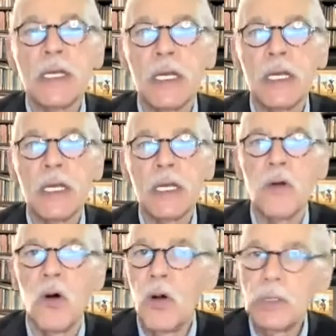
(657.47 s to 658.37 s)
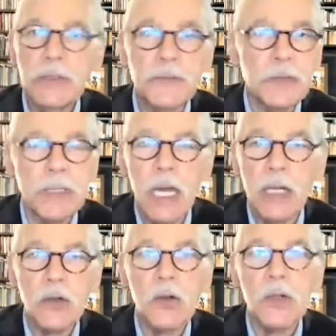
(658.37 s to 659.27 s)
in all different
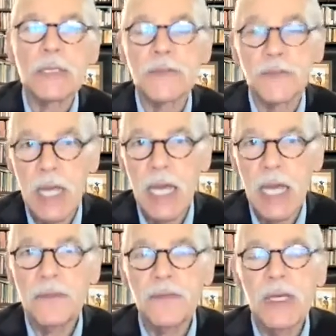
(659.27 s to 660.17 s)
categories of life,